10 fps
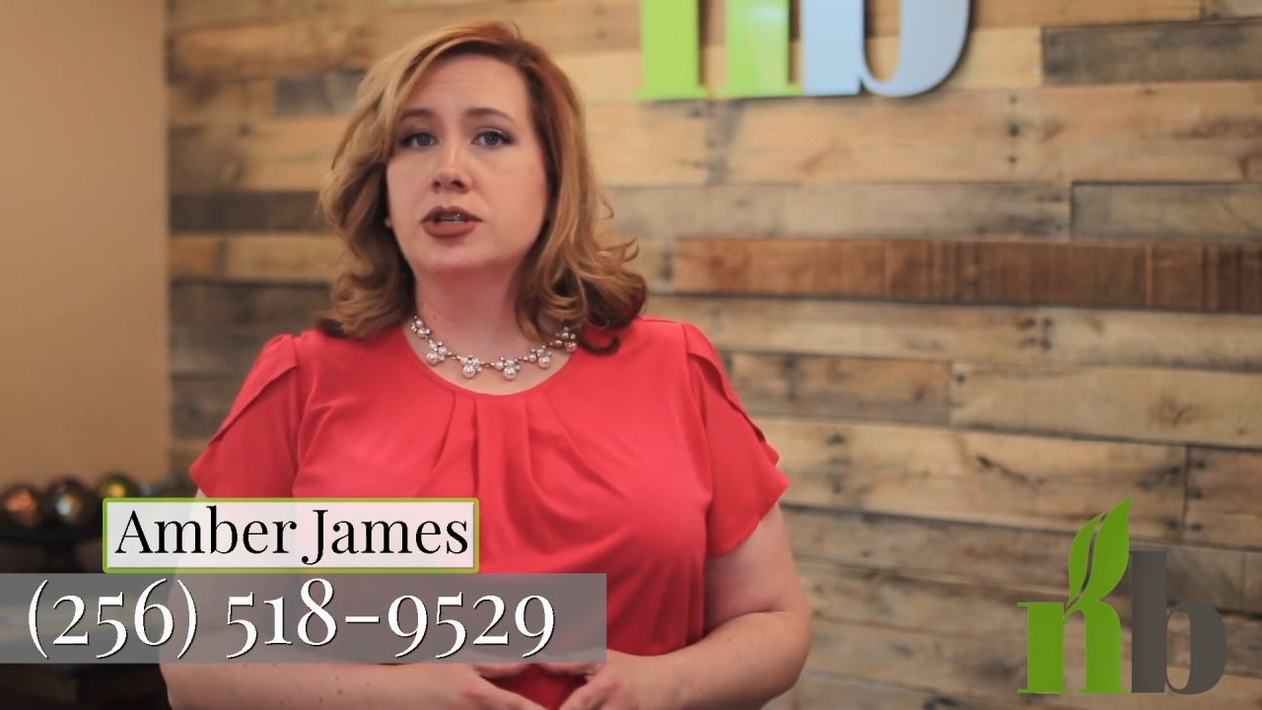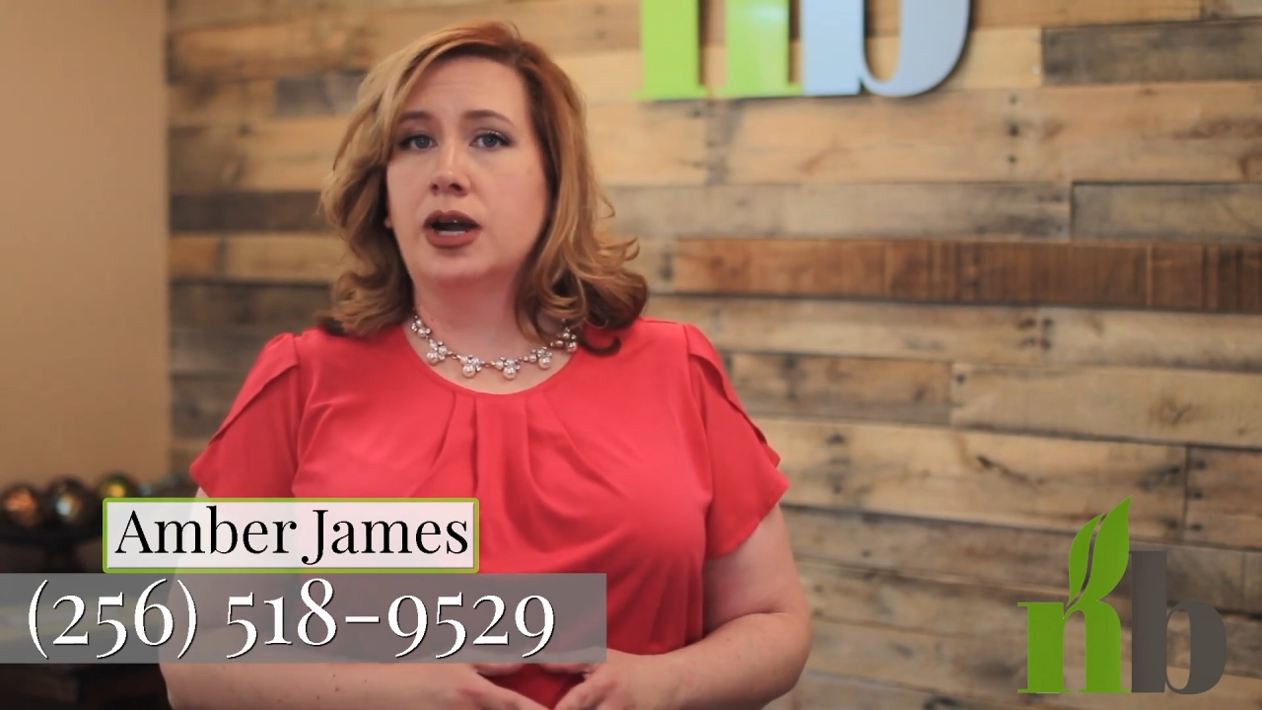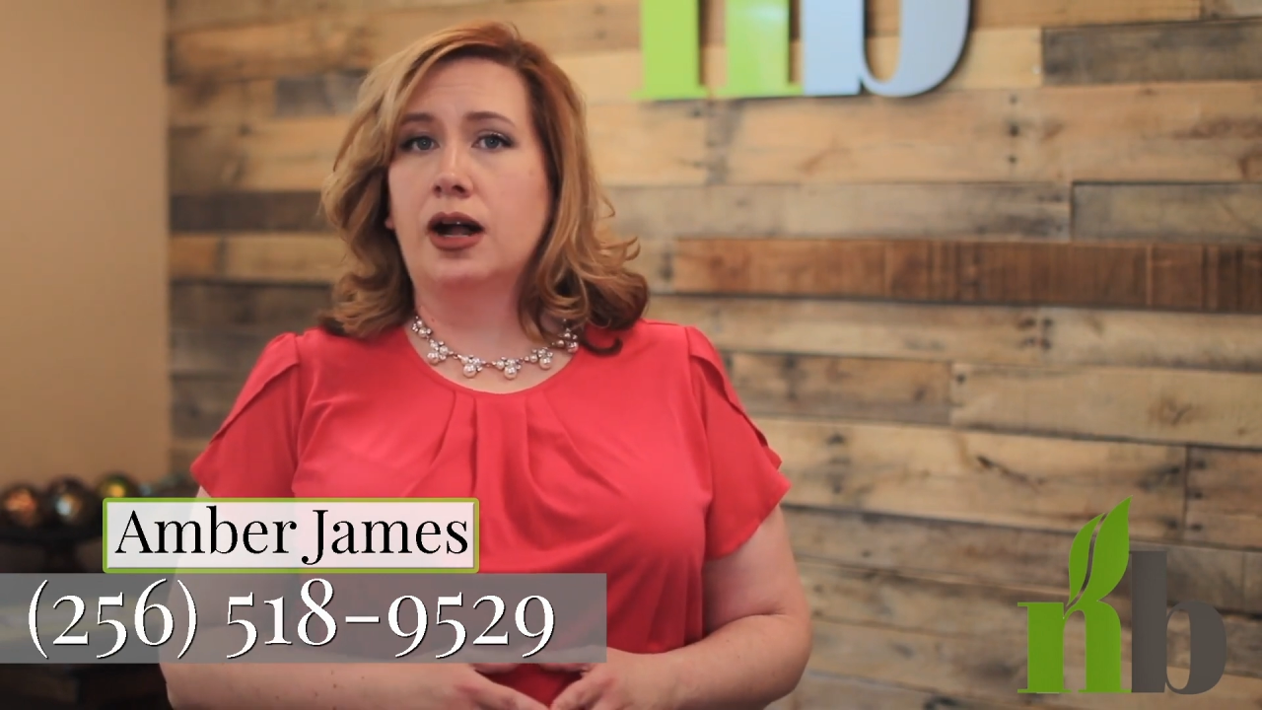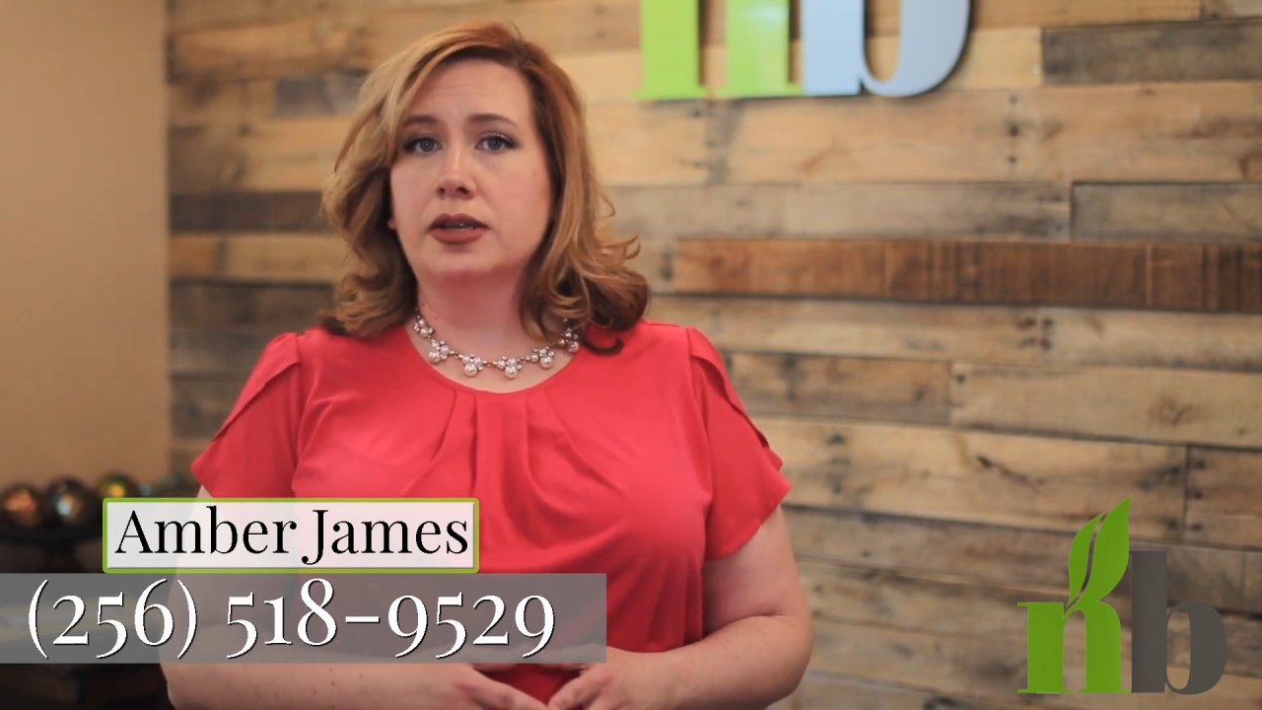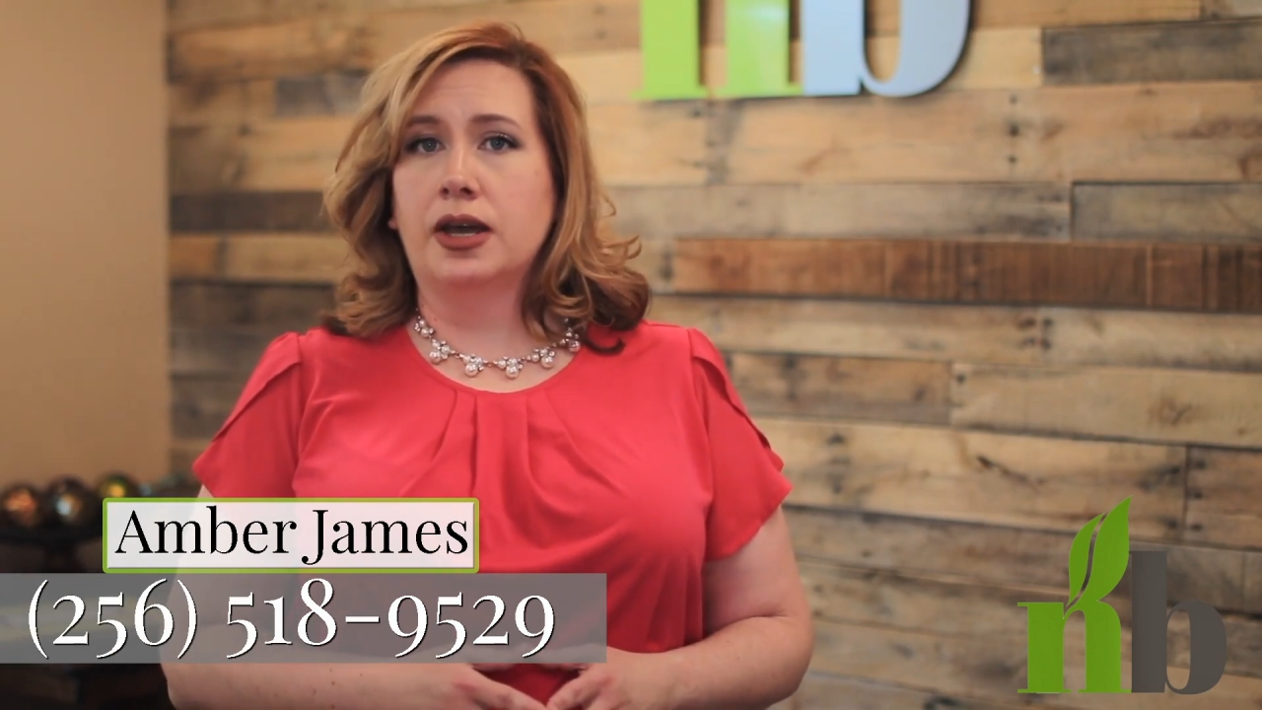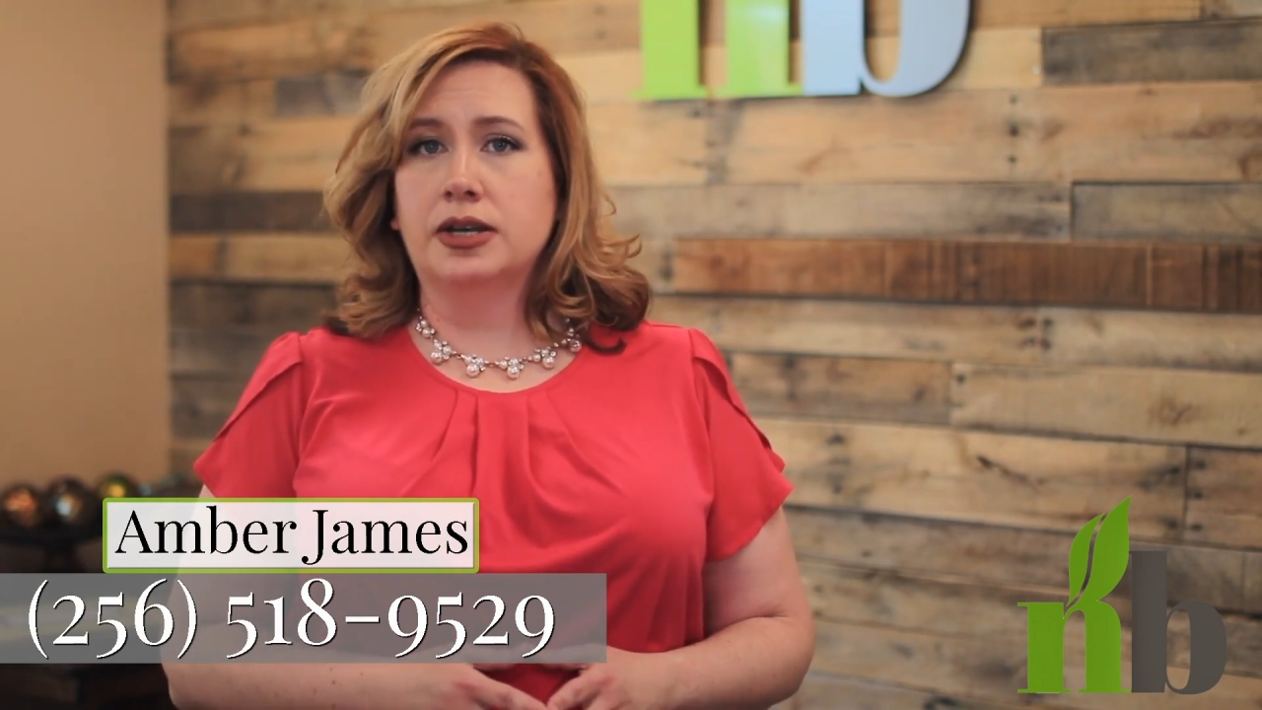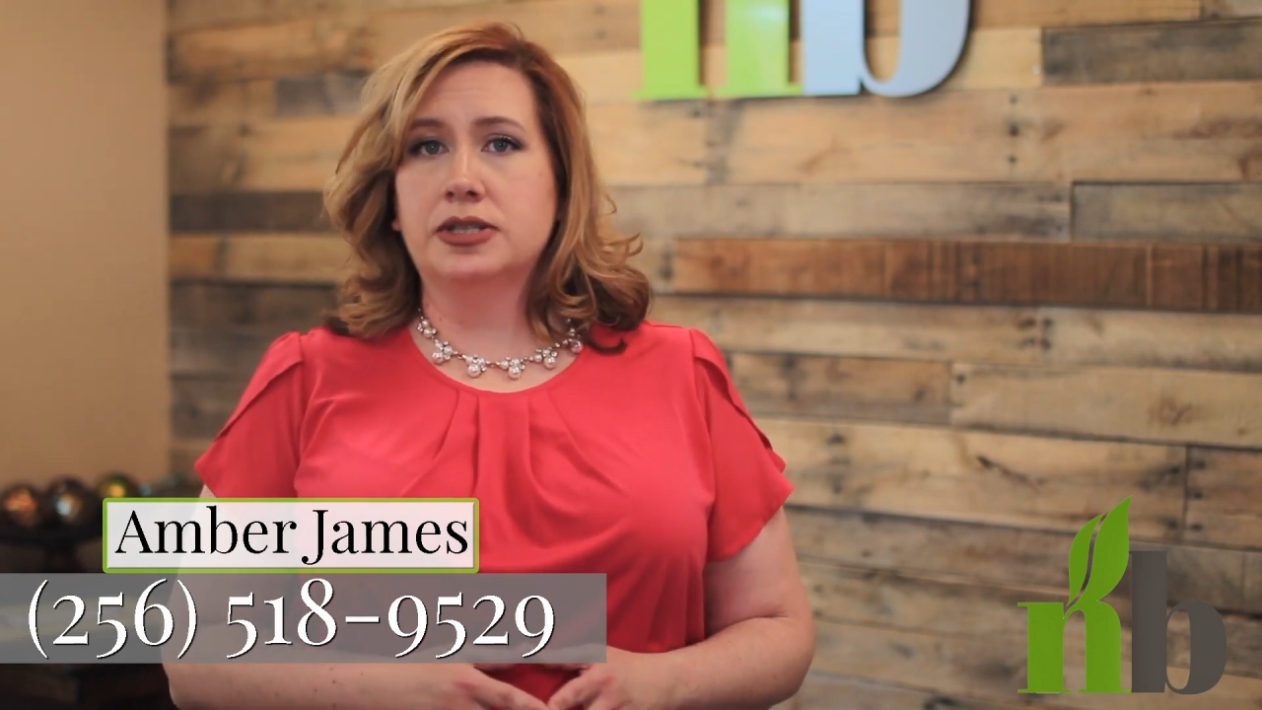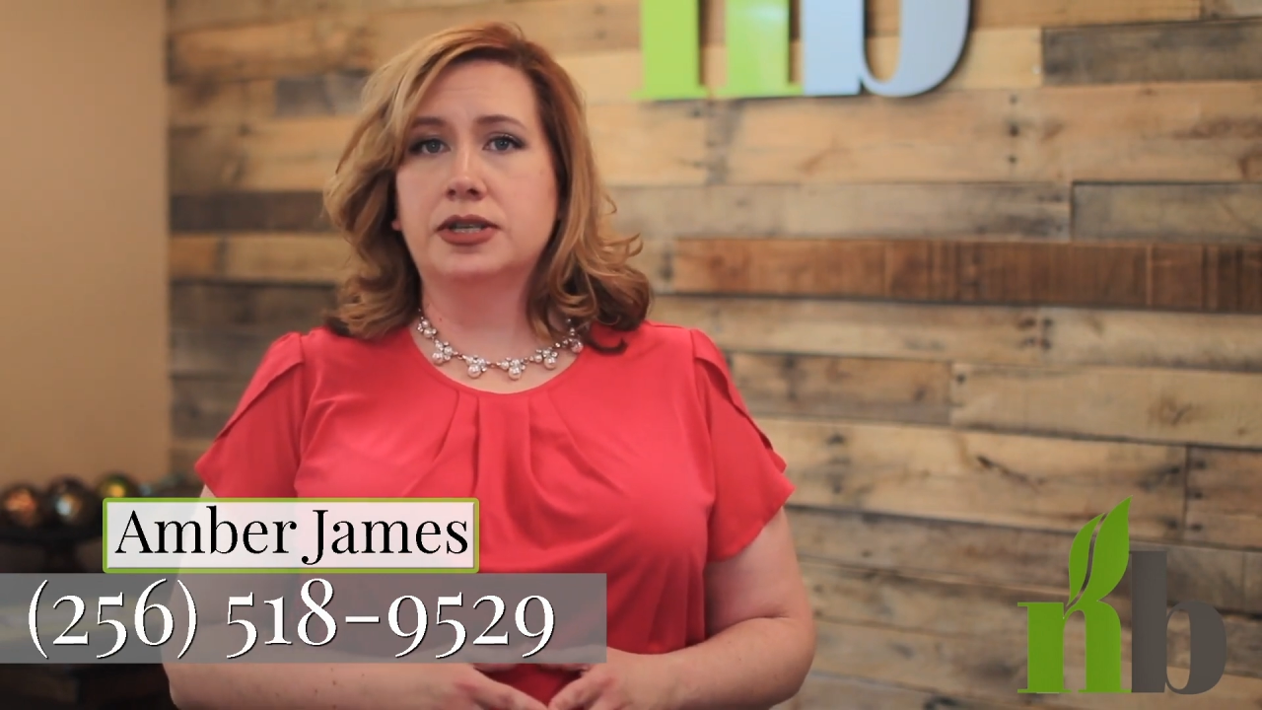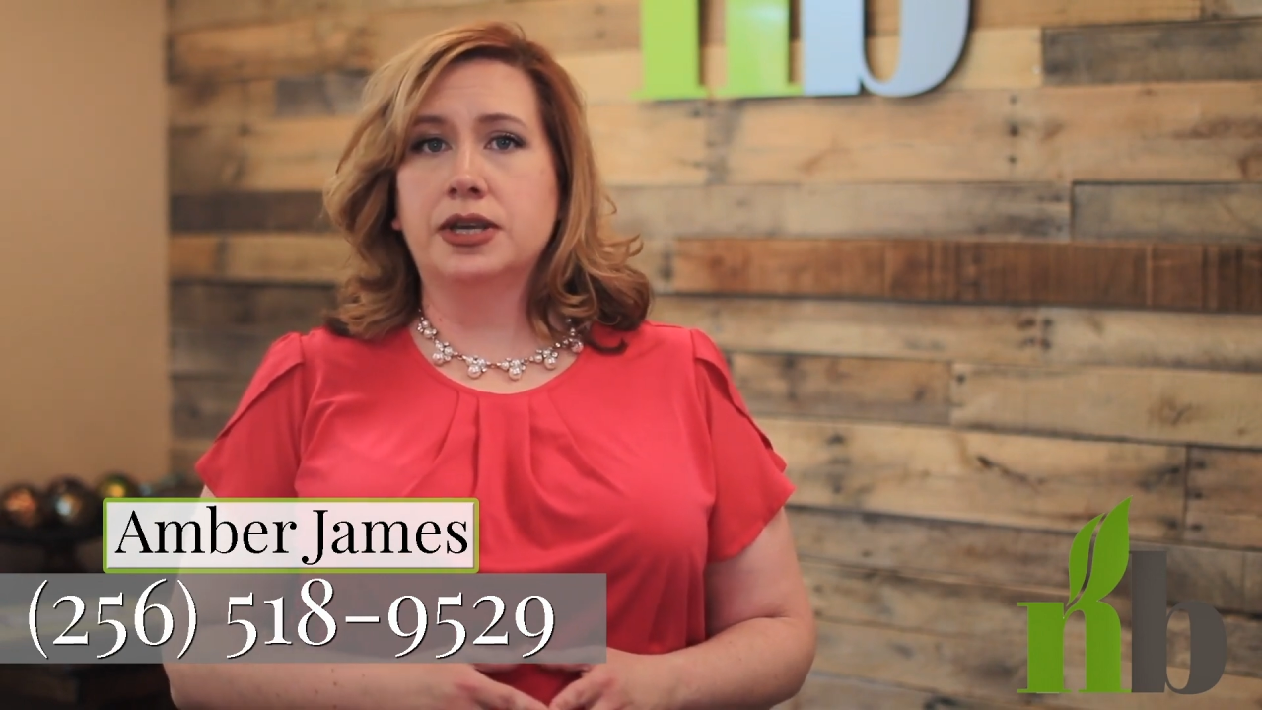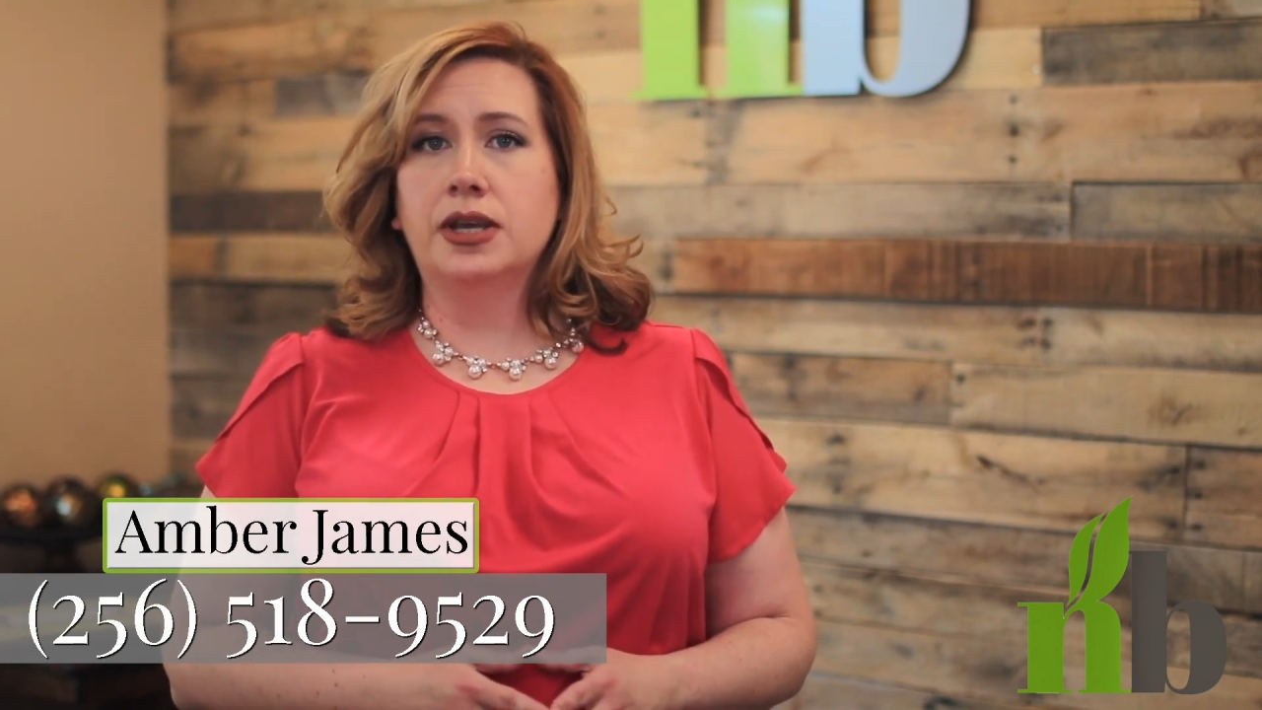child
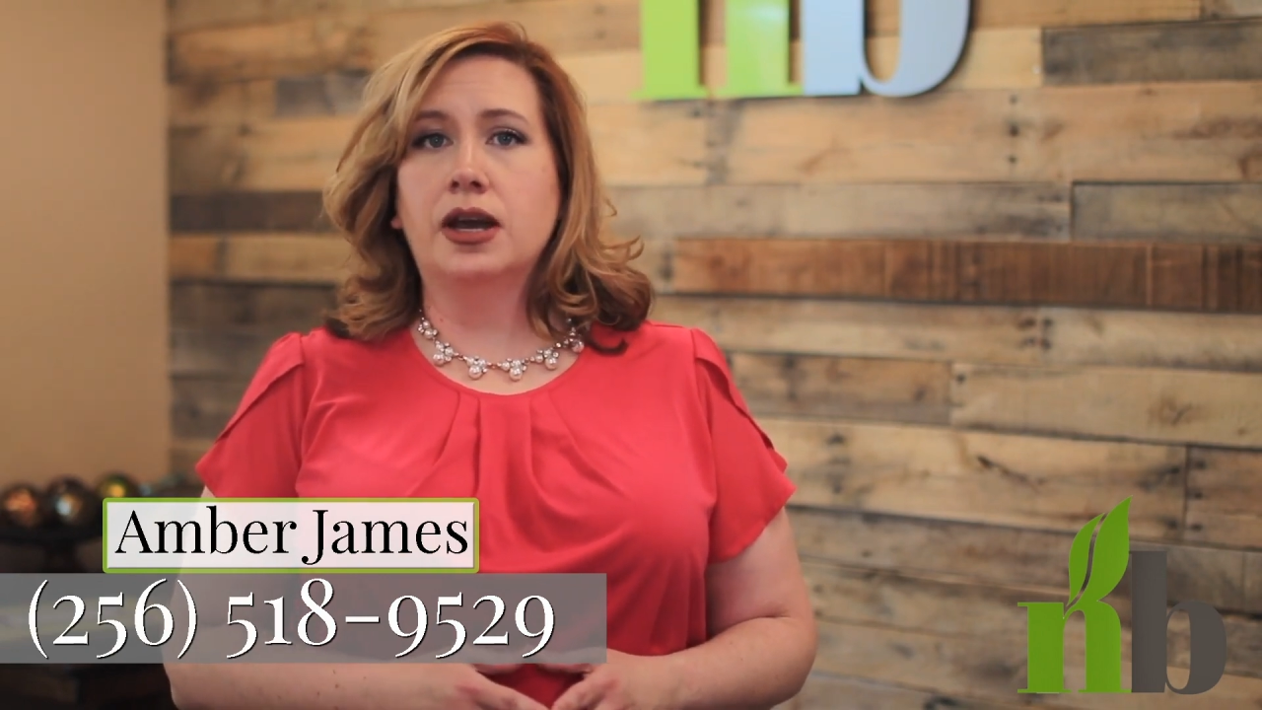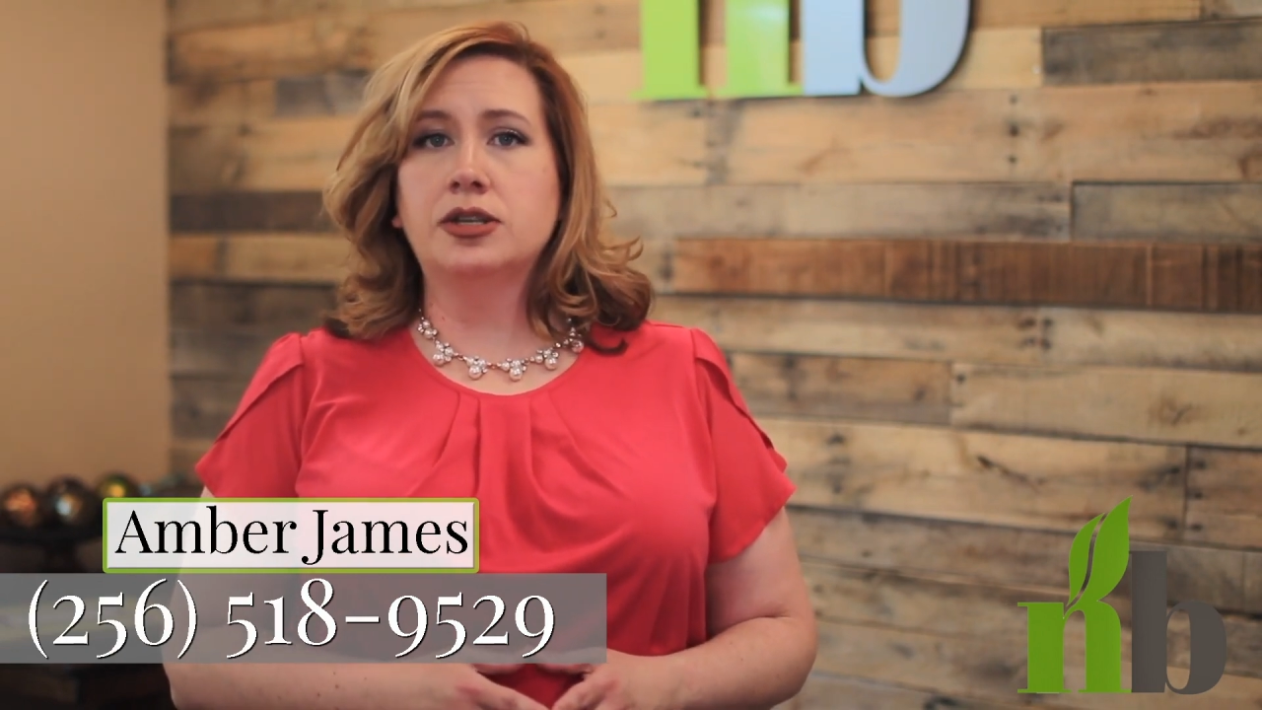custody,